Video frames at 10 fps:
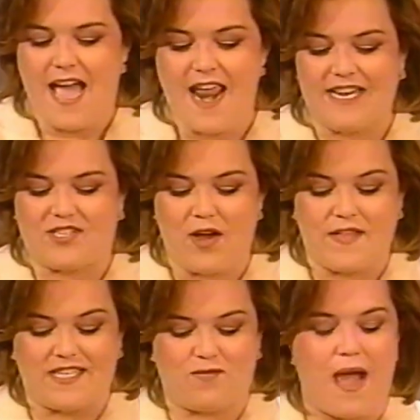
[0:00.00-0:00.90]
And I saw
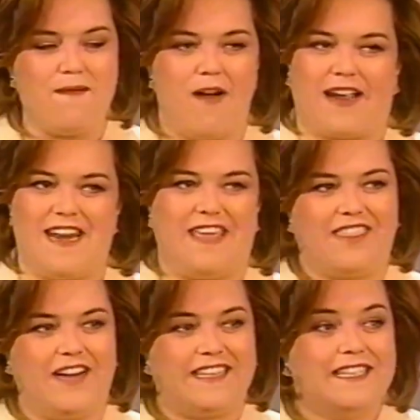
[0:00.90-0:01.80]
the sweat mark and I
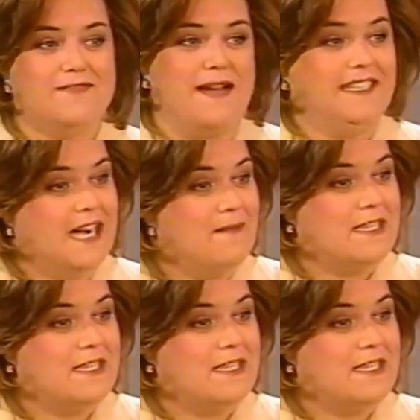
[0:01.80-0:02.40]
thought, that's my Tommy